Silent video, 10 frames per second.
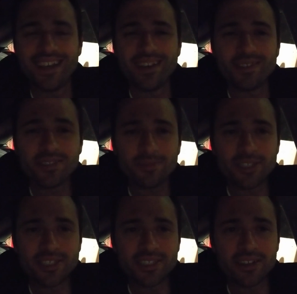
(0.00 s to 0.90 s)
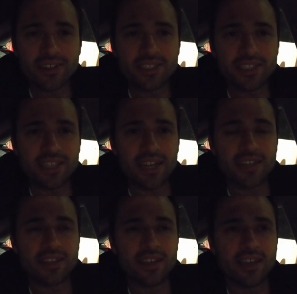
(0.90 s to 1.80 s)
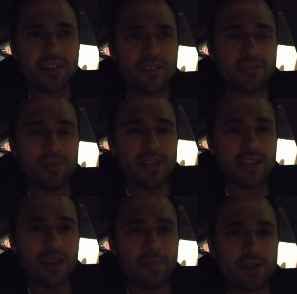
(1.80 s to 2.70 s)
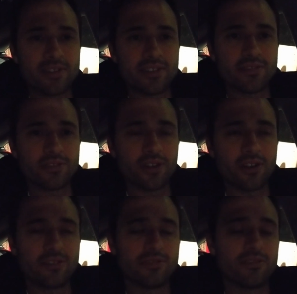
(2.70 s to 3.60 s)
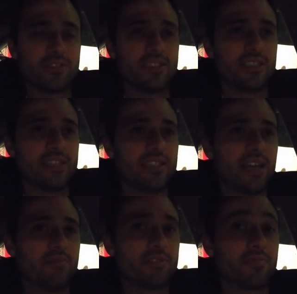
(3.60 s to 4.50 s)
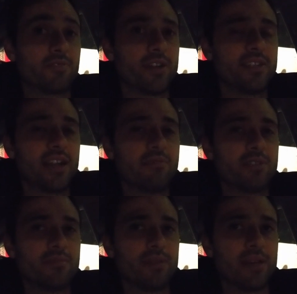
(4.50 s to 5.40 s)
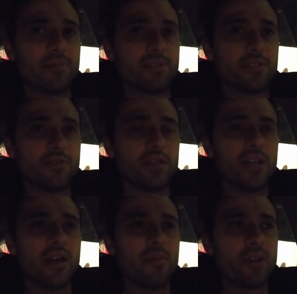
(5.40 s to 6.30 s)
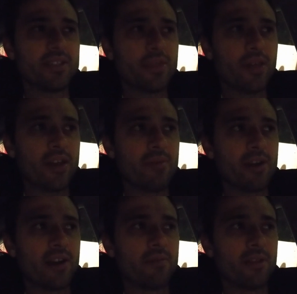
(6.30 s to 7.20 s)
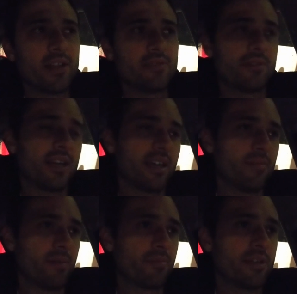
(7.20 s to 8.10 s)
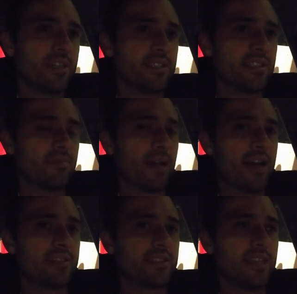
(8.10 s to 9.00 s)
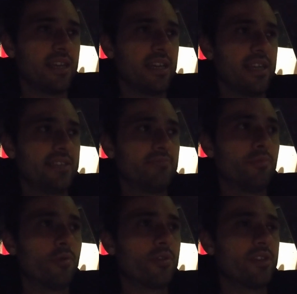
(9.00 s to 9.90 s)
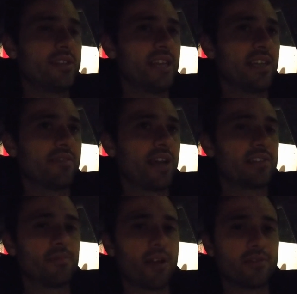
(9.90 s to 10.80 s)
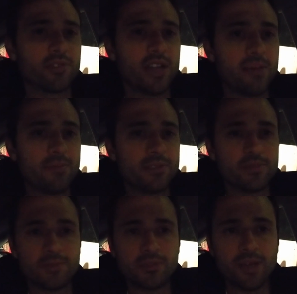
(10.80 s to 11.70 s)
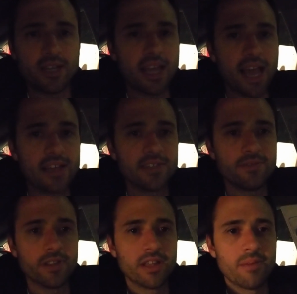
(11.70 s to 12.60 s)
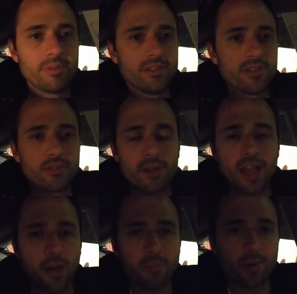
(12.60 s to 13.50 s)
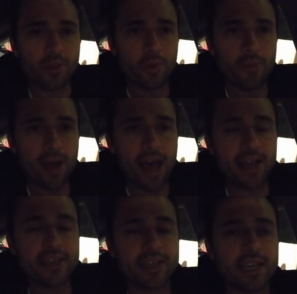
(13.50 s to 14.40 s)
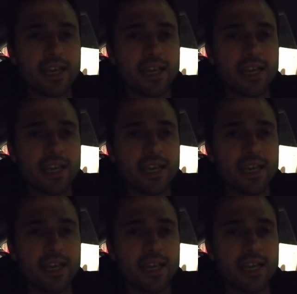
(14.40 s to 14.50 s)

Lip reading: it was a little bit discouraging that I couldn't make it up in a single charge, or at least I was afraid that I wouldn't be able to. But as I thought about it, I realized when I had my Prius in the past, it's more than a tank of gas round trip, which meant I had to fill up either on the way up or on the way back.